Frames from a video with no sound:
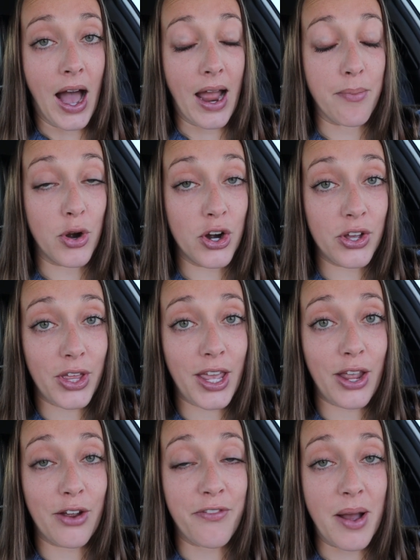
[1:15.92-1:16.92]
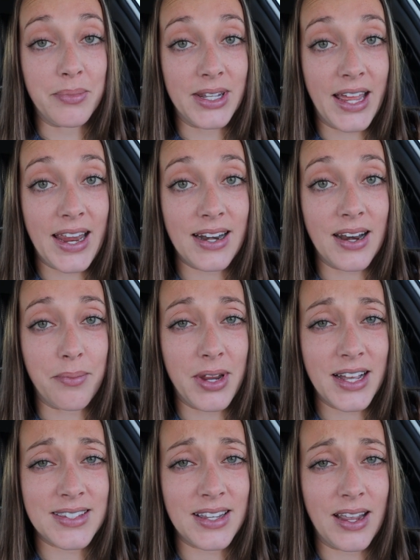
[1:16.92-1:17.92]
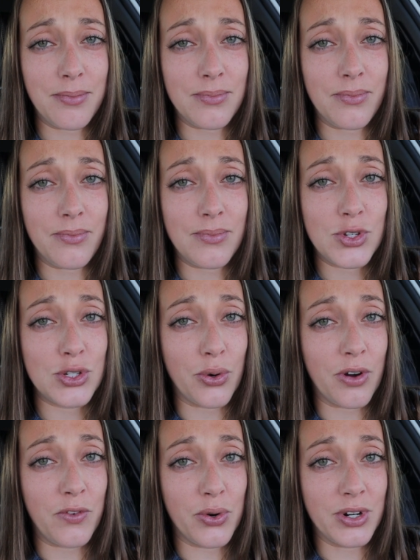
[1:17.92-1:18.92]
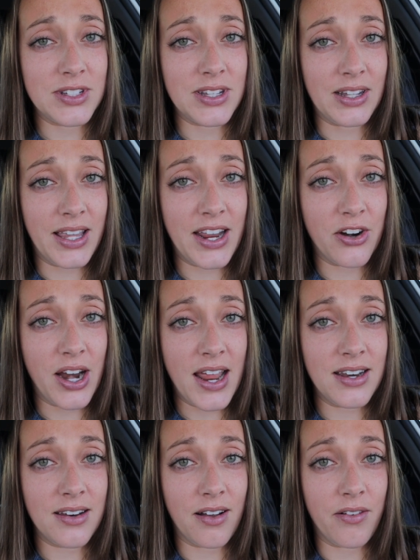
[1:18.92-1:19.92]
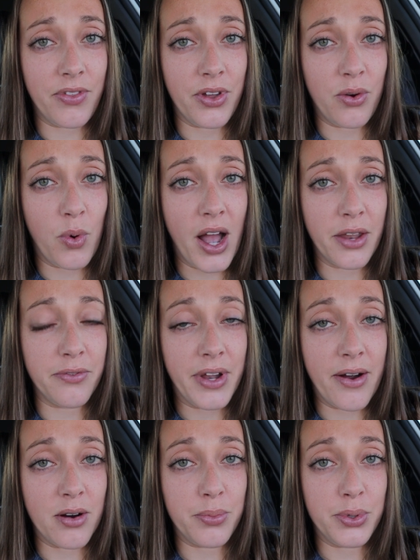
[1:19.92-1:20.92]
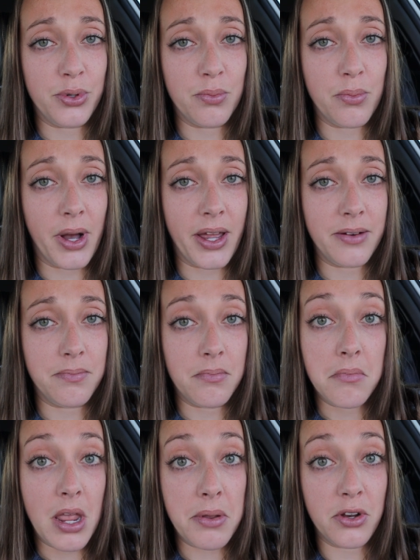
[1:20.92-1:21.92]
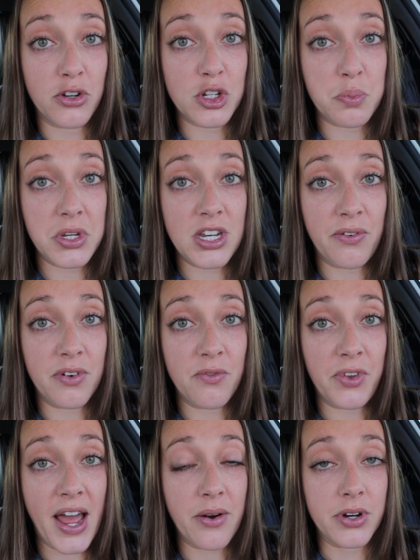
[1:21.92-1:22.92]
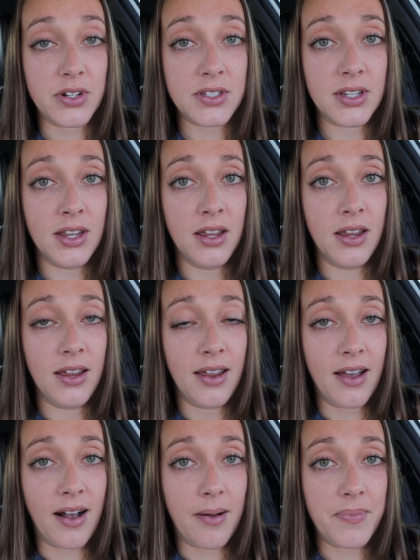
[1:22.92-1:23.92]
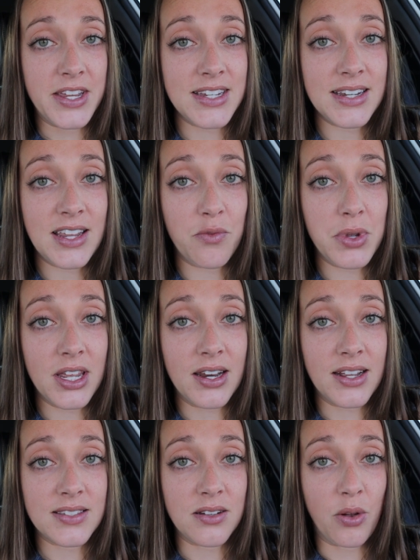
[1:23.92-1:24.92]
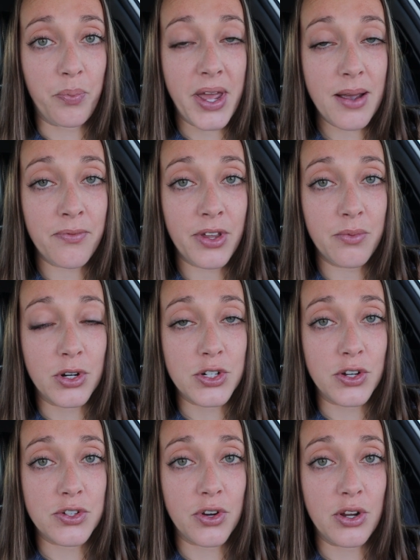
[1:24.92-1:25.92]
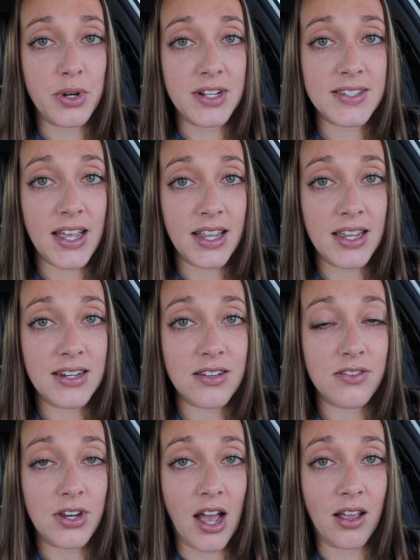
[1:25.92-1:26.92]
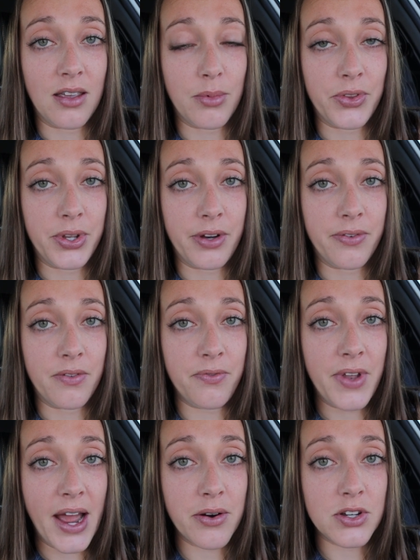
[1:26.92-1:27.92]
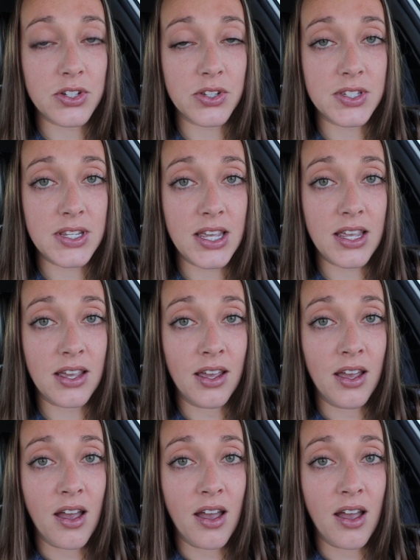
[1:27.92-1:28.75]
I'm early, if I'm late. I'm guessing I'm sort of towards the later end of the wildflower bloom, but maybe it'll just be different flowers. They did give me a nice little pamphlet, which I'll show you in a second, talking about the different flowers you'll see.